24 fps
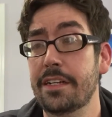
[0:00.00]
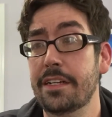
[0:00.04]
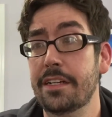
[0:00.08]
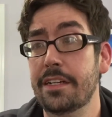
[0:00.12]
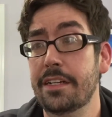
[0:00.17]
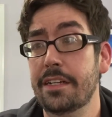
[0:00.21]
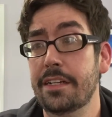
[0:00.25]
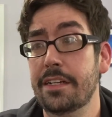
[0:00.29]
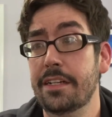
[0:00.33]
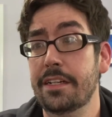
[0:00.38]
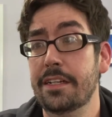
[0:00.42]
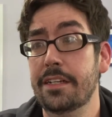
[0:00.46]

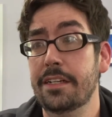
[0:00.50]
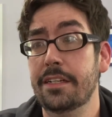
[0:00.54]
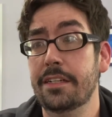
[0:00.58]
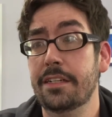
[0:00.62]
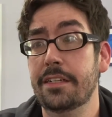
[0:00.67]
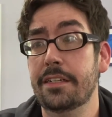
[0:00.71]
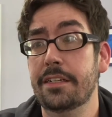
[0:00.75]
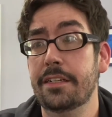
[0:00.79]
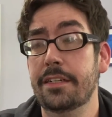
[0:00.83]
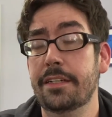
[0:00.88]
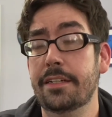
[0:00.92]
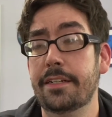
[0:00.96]

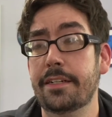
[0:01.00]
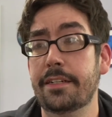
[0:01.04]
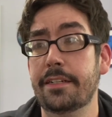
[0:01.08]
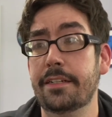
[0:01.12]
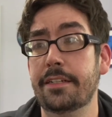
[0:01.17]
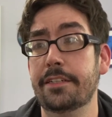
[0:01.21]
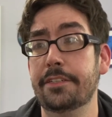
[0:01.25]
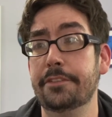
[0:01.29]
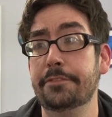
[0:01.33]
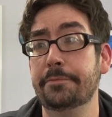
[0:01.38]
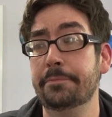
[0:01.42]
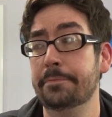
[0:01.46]

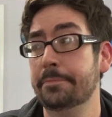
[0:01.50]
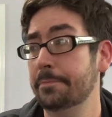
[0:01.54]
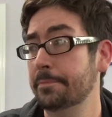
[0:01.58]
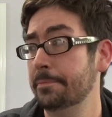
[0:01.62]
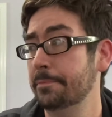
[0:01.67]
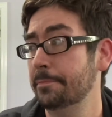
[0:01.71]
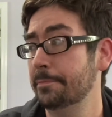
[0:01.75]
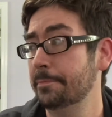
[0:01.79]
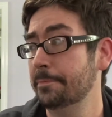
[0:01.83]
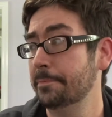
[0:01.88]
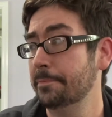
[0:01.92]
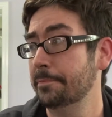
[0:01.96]

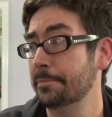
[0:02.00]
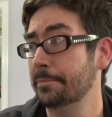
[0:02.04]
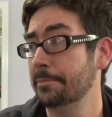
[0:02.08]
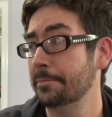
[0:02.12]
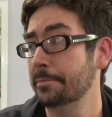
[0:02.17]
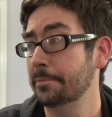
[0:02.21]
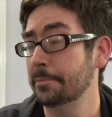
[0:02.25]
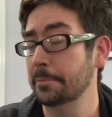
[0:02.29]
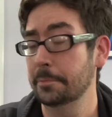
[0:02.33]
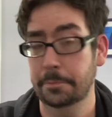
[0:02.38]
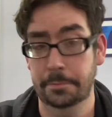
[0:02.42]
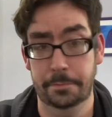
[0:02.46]

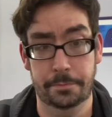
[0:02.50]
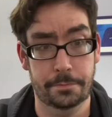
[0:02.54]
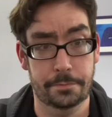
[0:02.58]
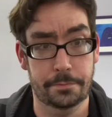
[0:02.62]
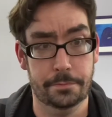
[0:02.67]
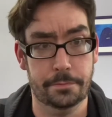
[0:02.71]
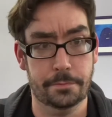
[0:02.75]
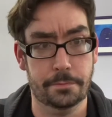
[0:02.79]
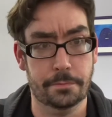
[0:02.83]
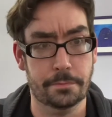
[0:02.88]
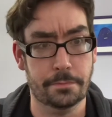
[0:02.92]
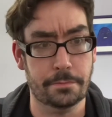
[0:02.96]

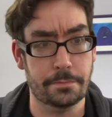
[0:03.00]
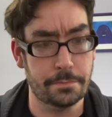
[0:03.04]
Nobody speaks.